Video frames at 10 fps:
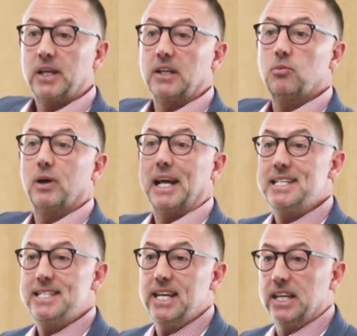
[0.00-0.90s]
Because
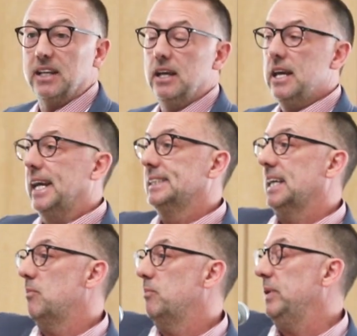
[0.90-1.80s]
what I did
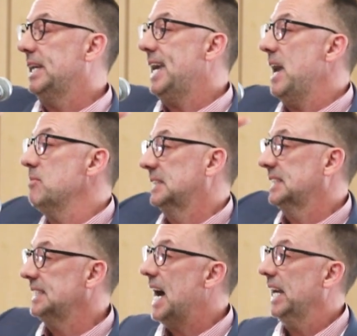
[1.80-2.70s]
is I became
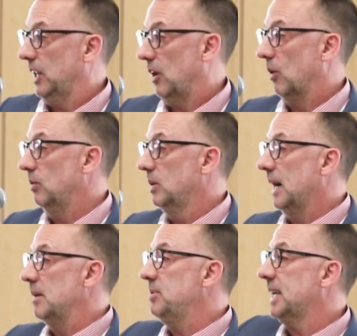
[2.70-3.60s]
a silo.
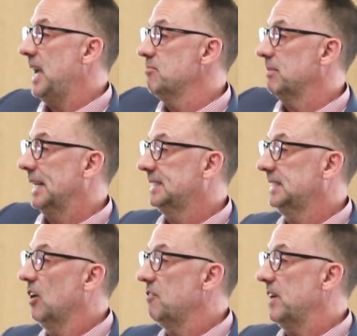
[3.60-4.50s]
I became
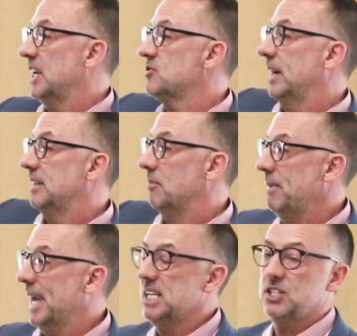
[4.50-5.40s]
myself and I tried
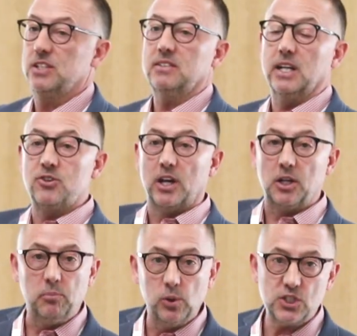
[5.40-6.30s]
to manage this and I
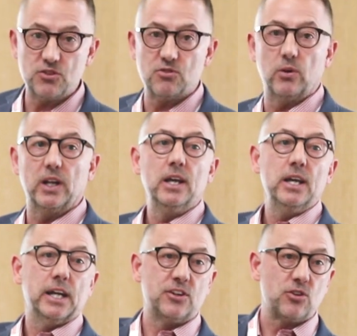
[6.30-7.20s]
tried to push through it
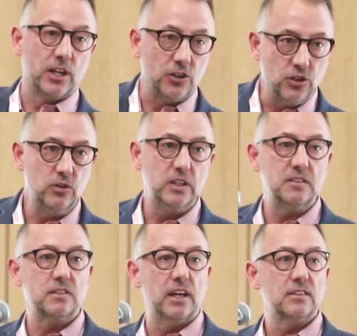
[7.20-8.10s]
and I tried to
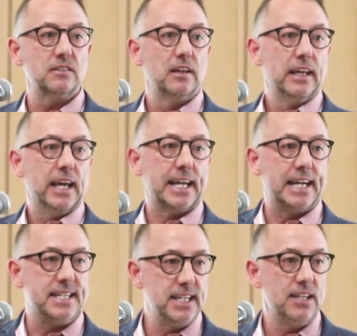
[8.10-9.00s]
do these things
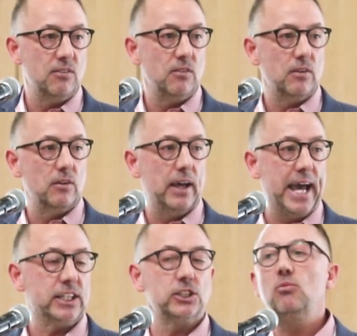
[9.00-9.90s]
and I didn't
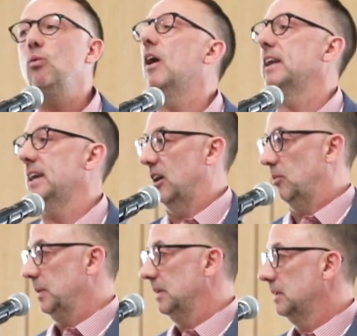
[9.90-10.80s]
actually want
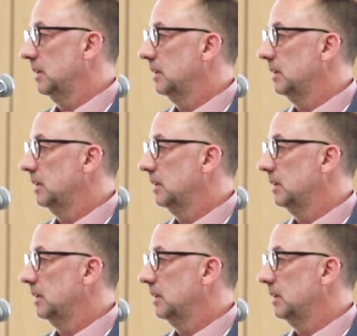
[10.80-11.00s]
help.